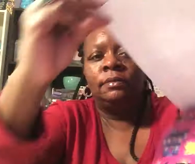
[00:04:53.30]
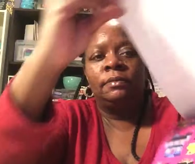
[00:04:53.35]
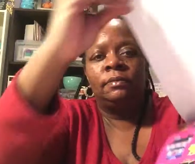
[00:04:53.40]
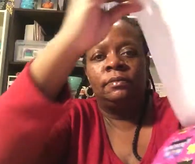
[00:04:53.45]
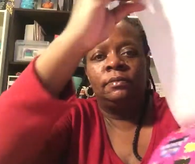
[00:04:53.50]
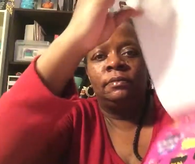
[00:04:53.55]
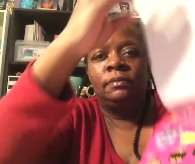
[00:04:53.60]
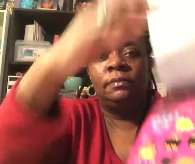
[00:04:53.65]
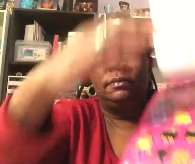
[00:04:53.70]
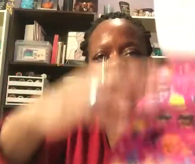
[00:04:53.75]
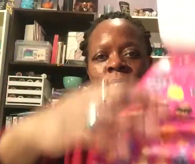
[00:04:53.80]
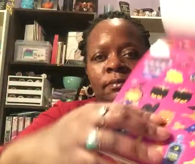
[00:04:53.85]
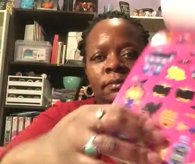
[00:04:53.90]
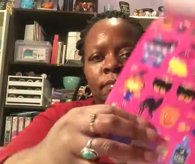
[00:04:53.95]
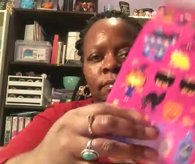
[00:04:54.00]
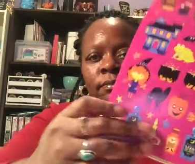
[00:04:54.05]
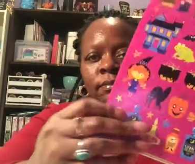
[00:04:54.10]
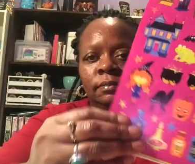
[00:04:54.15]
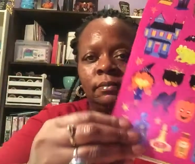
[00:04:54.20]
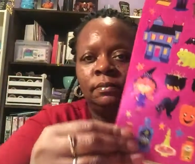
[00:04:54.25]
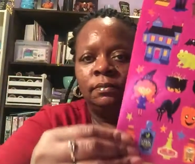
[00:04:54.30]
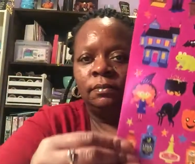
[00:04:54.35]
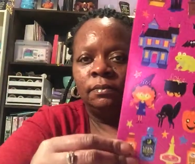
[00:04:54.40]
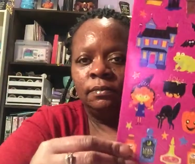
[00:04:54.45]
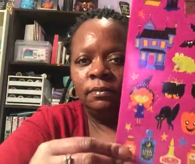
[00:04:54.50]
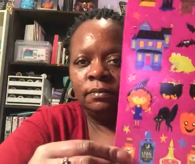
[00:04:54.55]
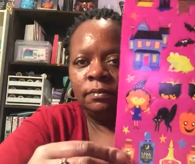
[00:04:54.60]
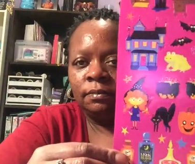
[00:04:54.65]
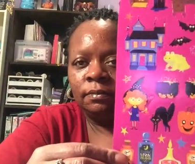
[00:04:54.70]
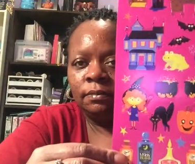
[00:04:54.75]

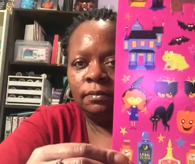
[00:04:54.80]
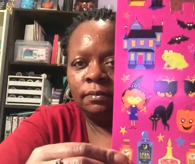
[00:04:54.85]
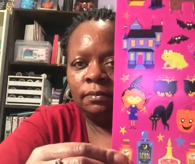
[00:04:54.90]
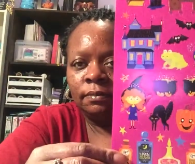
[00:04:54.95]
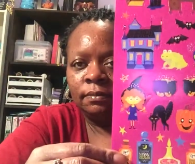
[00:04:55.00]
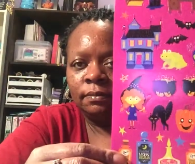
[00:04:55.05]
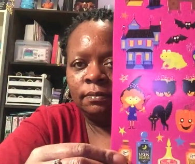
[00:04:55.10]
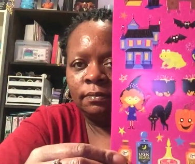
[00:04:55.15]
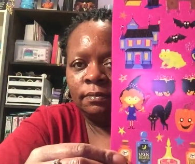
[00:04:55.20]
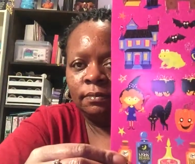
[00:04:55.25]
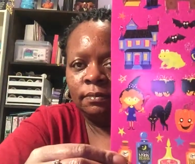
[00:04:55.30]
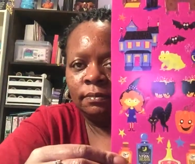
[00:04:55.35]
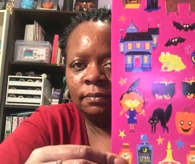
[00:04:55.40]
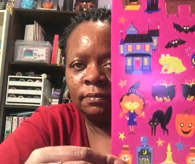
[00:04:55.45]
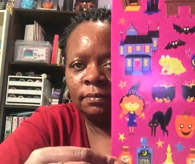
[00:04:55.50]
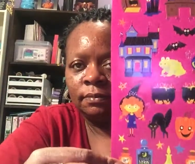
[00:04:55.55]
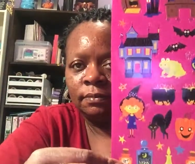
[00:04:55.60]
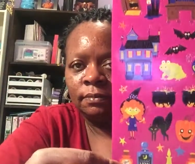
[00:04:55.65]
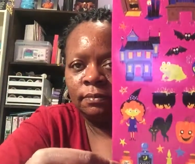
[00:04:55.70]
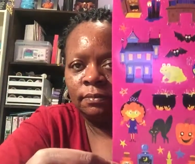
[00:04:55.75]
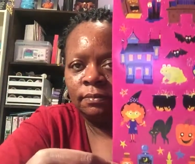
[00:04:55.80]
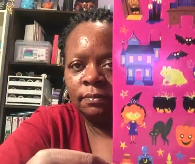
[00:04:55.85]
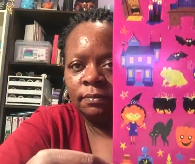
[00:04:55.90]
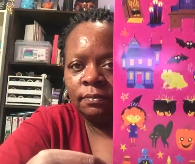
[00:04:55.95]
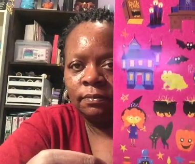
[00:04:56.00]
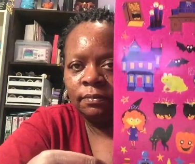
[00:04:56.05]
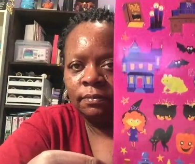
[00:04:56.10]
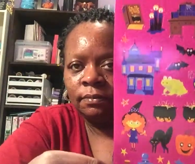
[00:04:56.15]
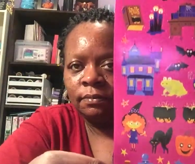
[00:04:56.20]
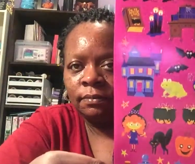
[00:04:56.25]

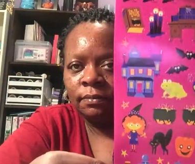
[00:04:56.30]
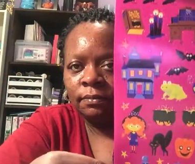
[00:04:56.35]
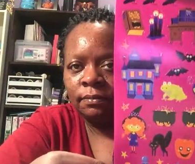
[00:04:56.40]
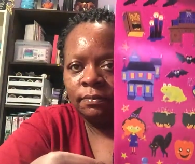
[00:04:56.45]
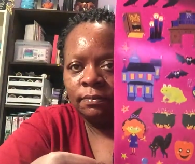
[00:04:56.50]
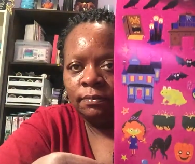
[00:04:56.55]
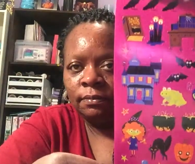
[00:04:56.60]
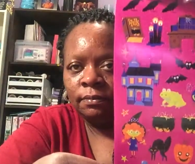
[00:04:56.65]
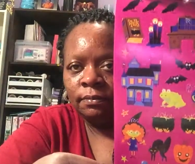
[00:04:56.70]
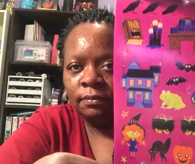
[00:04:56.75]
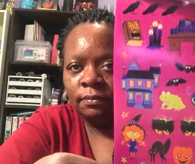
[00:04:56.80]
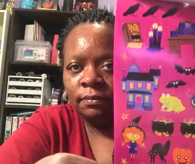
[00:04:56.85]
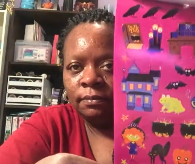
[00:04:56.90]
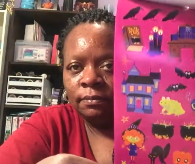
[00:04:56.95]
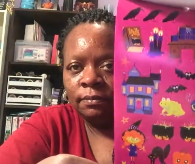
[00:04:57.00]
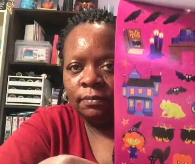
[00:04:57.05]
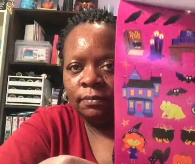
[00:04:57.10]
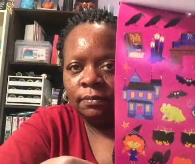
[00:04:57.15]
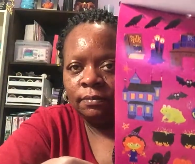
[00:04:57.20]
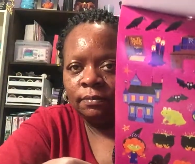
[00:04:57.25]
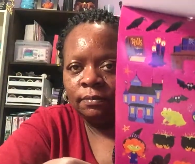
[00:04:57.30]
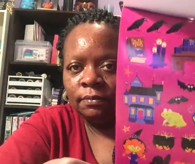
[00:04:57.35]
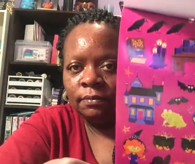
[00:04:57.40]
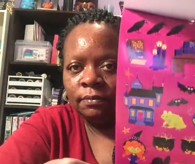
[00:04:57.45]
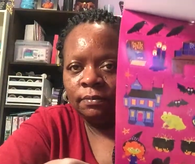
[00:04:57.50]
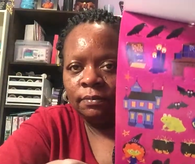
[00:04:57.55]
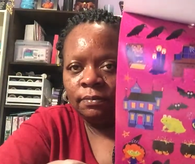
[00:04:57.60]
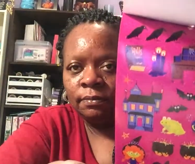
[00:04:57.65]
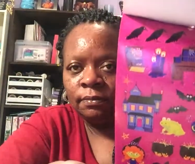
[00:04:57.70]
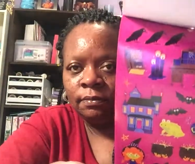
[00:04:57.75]

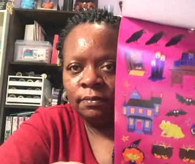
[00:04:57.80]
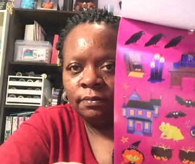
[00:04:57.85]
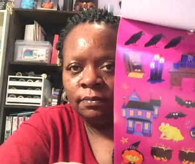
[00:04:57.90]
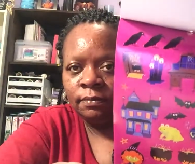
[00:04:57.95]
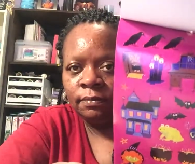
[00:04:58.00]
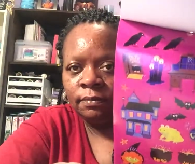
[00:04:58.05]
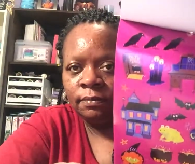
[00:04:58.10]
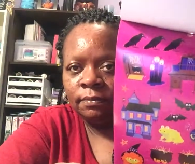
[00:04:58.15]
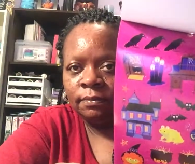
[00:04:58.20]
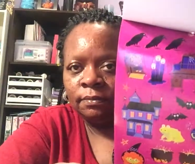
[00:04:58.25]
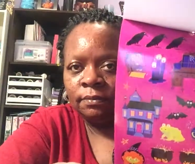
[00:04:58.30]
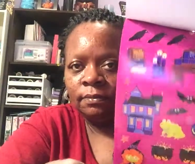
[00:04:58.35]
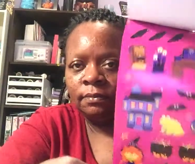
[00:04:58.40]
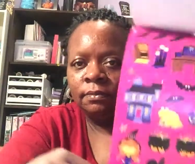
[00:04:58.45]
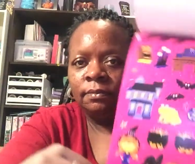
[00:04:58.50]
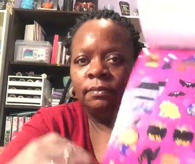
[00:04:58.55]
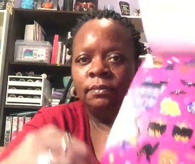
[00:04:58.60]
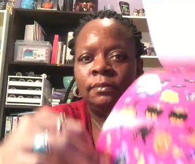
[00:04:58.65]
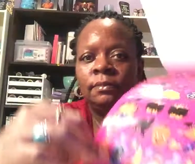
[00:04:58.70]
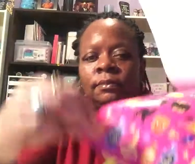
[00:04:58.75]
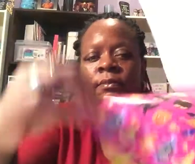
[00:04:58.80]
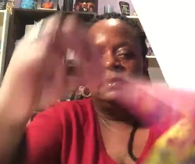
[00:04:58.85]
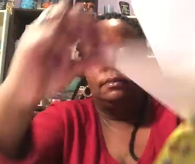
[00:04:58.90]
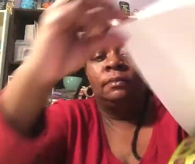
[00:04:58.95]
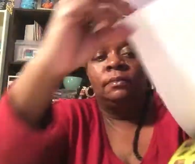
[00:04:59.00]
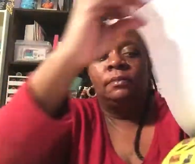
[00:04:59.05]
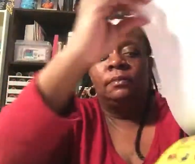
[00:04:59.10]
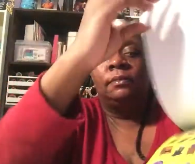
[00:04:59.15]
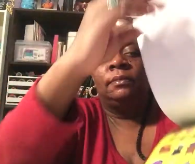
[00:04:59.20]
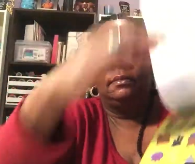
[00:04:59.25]

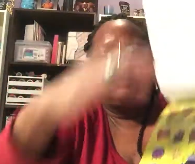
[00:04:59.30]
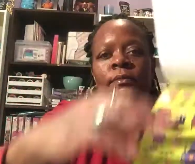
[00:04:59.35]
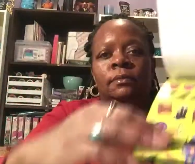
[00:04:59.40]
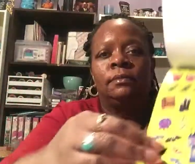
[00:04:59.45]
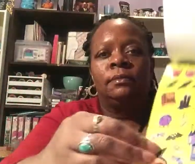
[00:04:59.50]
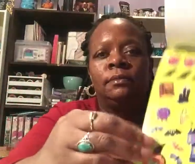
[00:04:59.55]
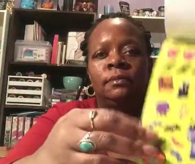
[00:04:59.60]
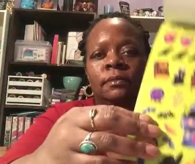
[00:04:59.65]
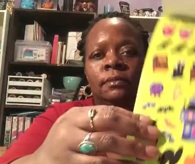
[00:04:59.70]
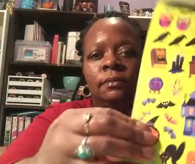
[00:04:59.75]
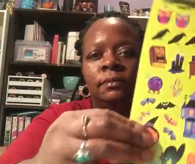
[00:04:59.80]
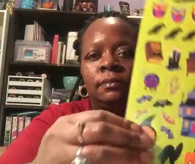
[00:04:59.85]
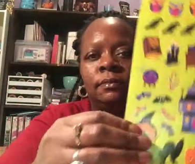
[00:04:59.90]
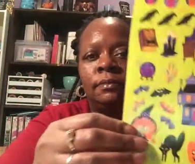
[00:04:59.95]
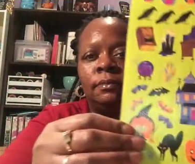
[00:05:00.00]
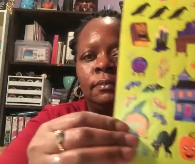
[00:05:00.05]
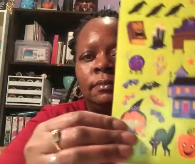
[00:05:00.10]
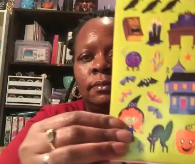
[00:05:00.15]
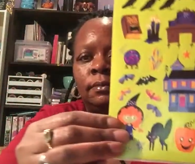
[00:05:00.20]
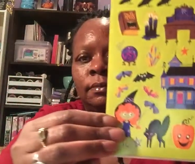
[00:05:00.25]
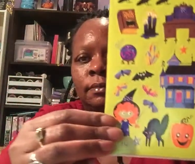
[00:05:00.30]
(silence)